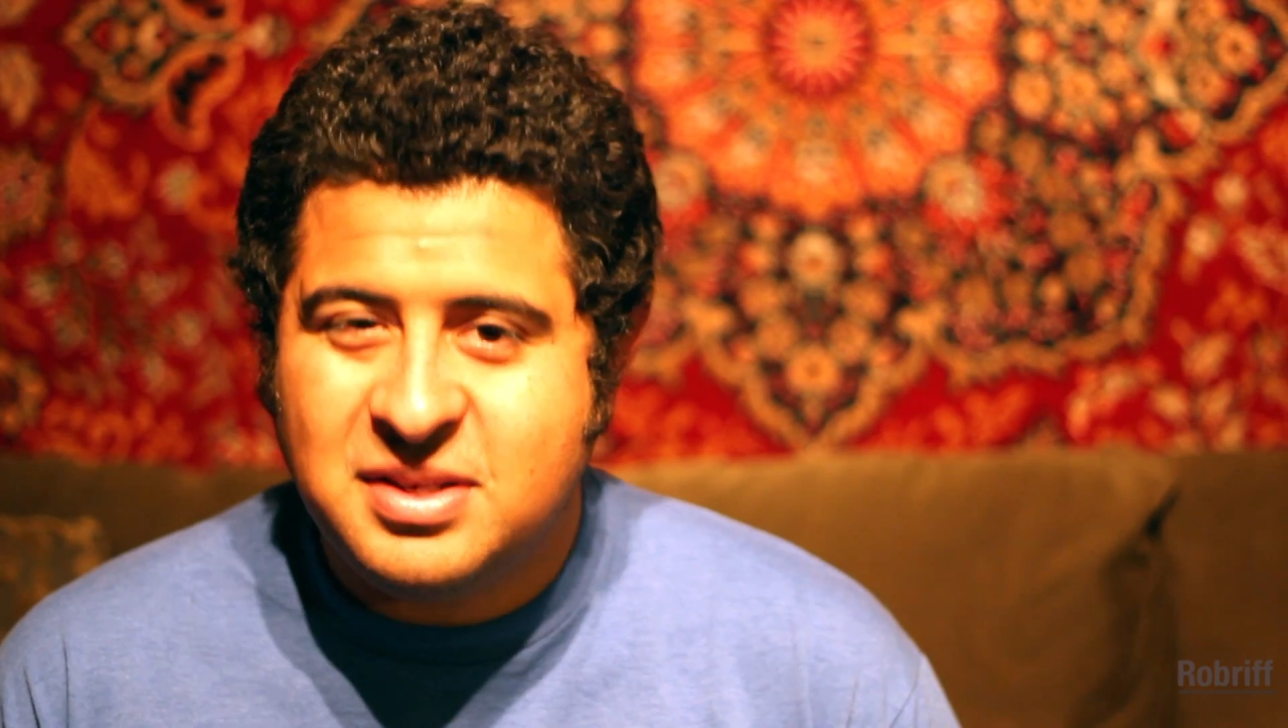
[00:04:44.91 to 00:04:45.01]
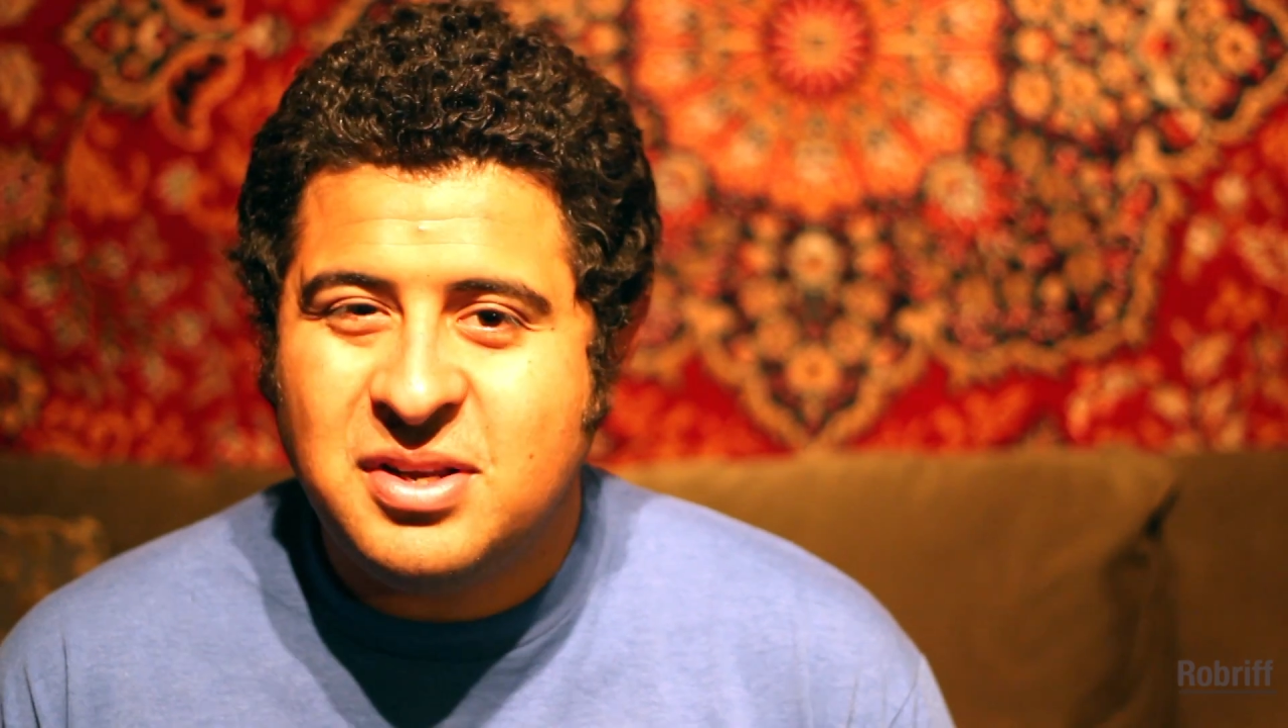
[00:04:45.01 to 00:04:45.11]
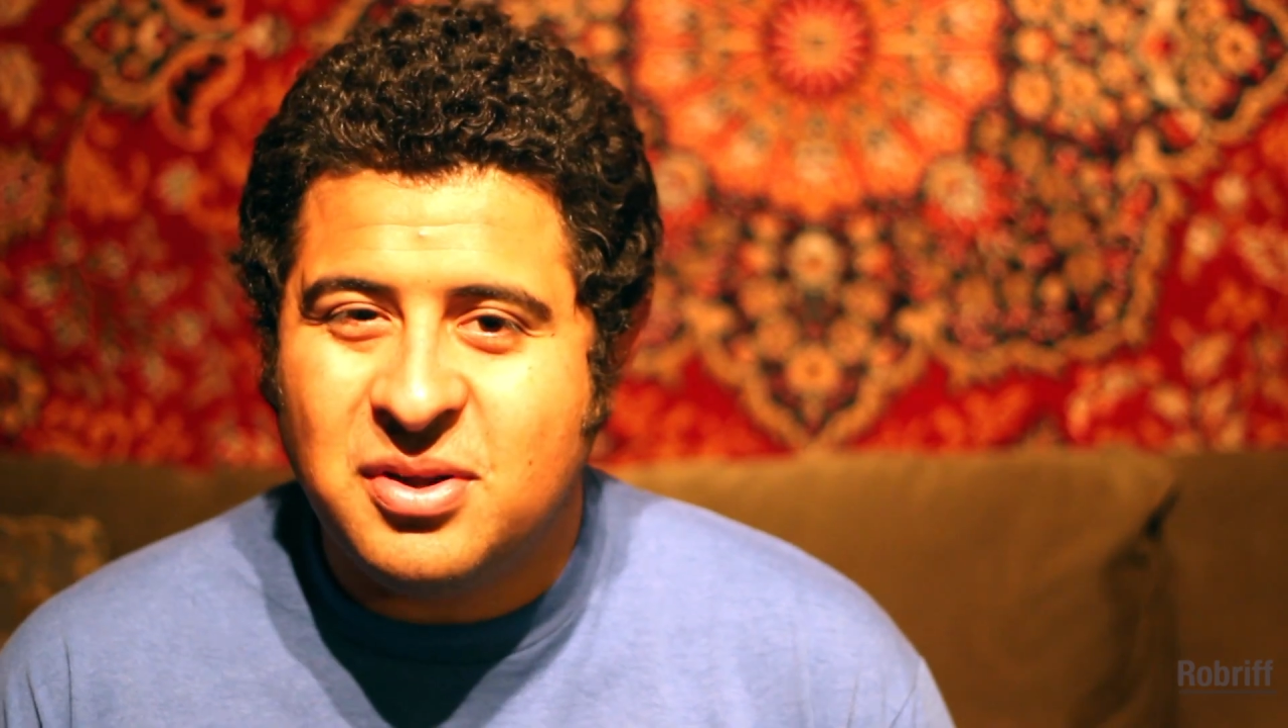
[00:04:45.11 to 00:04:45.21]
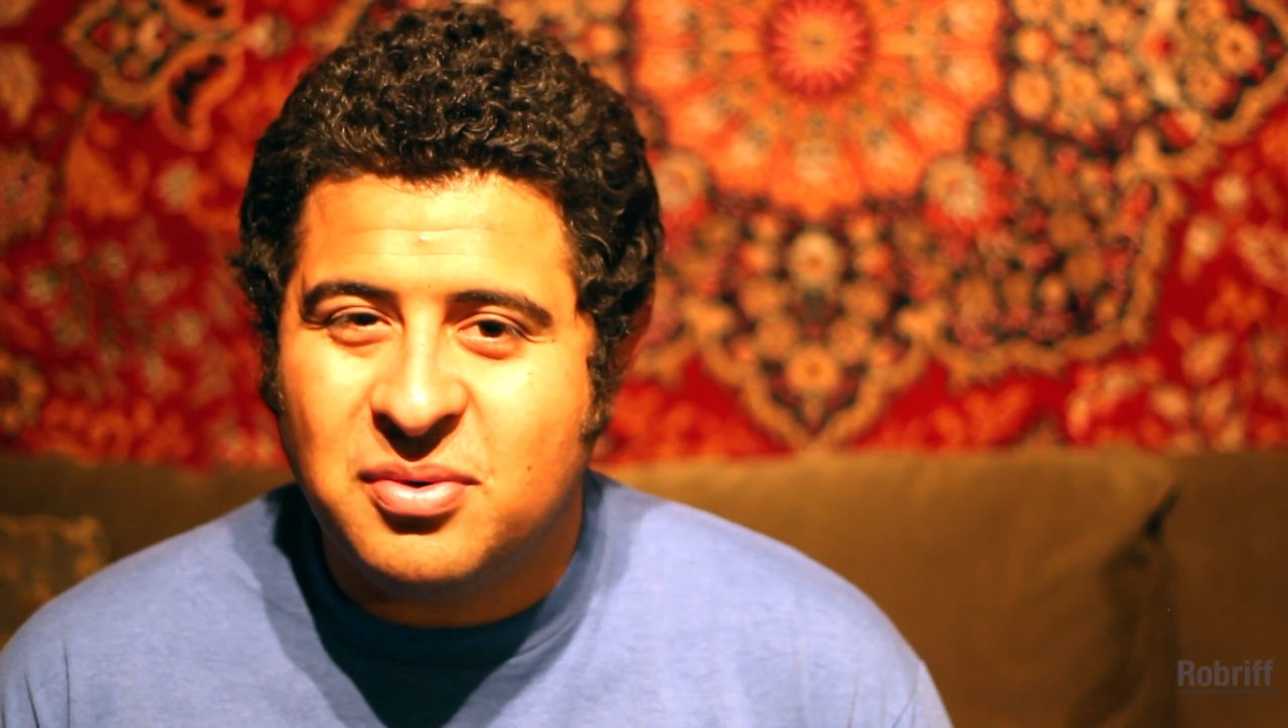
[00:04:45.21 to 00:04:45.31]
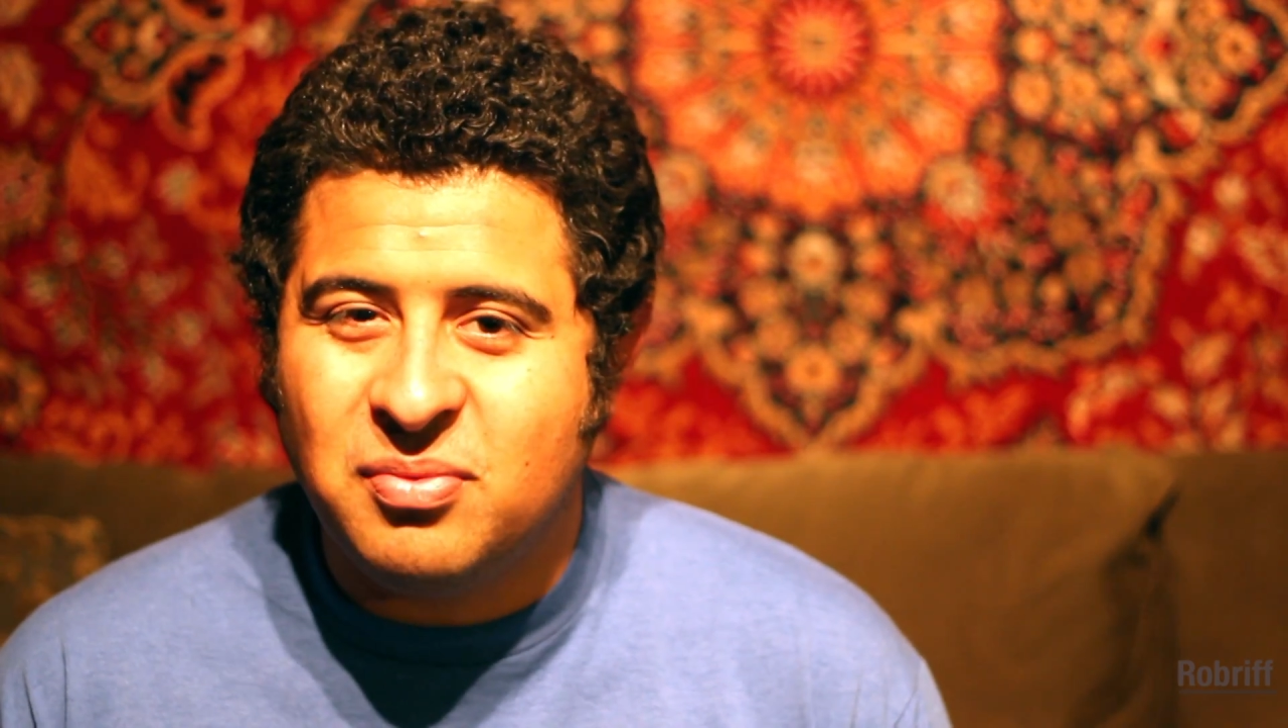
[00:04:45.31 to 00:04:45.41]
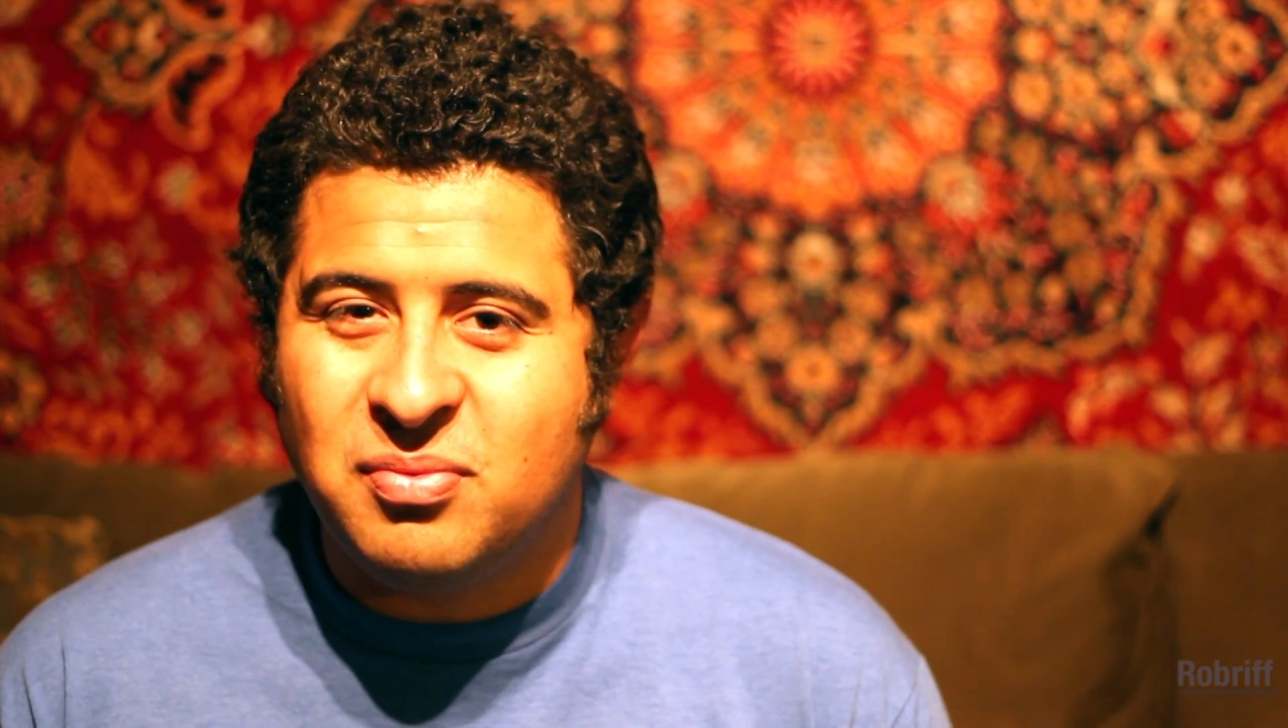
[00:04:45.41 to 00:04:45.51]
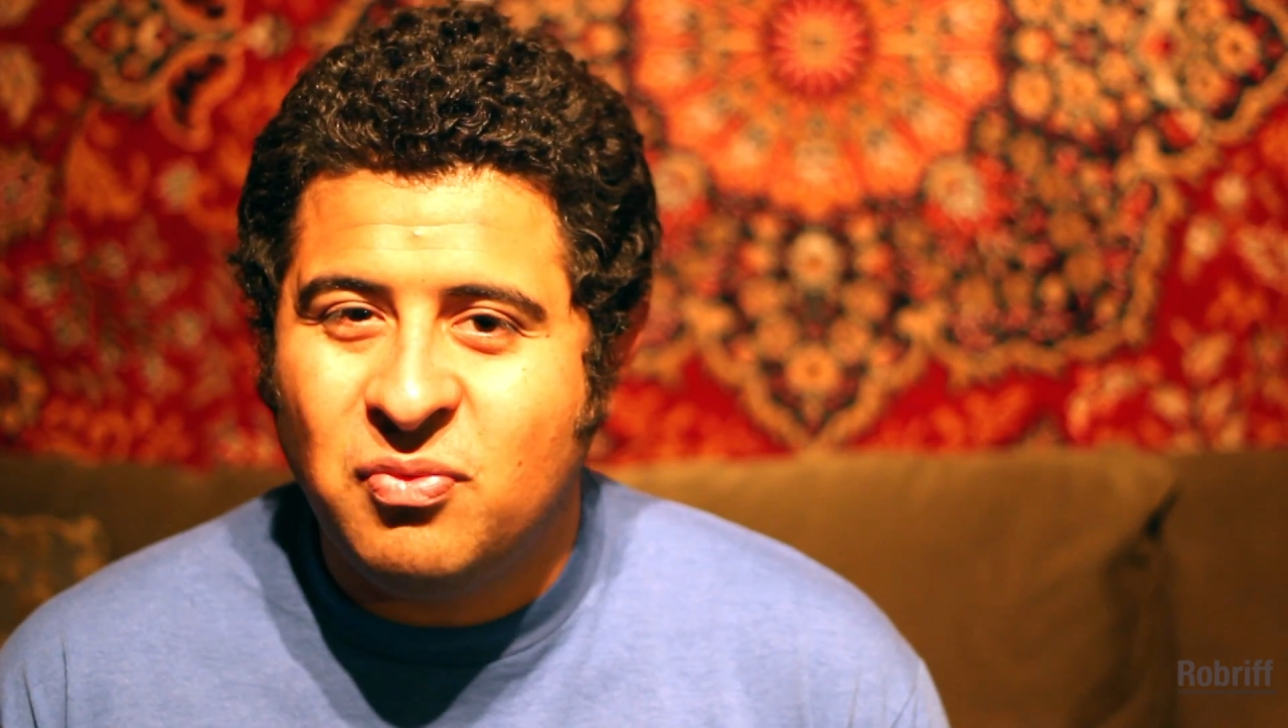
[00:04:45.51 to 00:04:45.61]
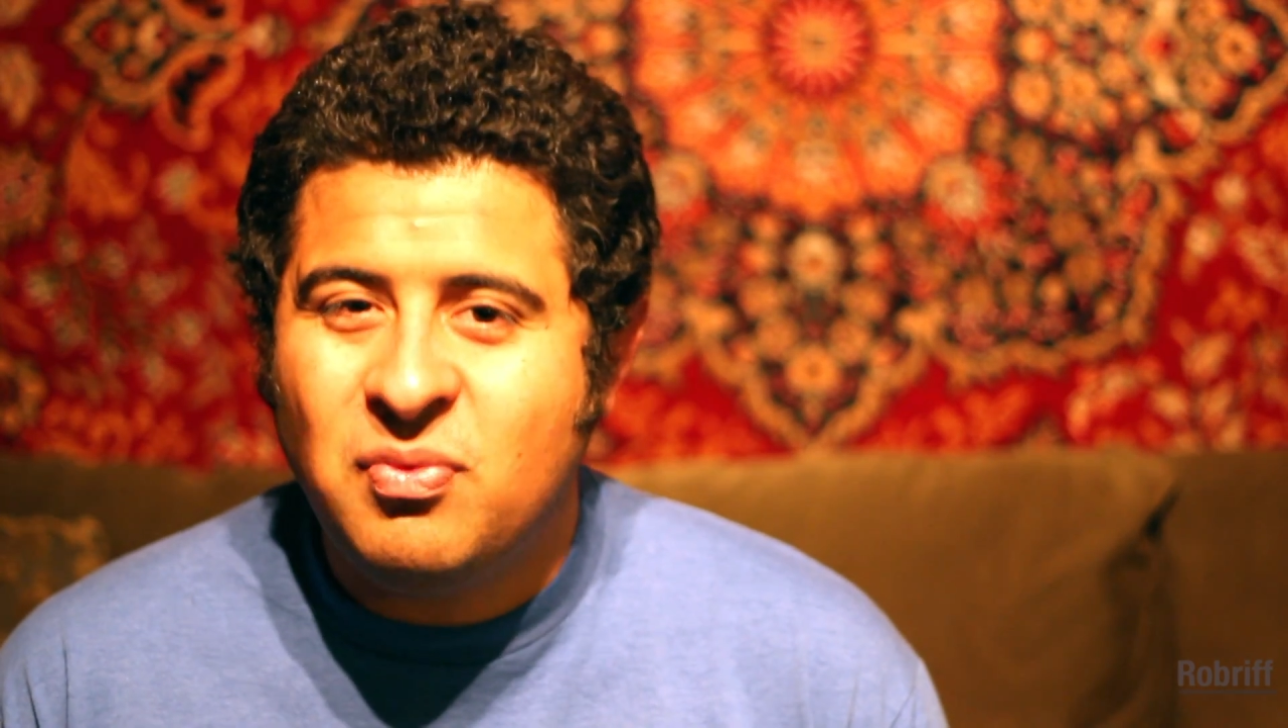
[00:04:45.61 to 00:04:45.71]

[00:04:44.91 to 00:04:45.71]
you know,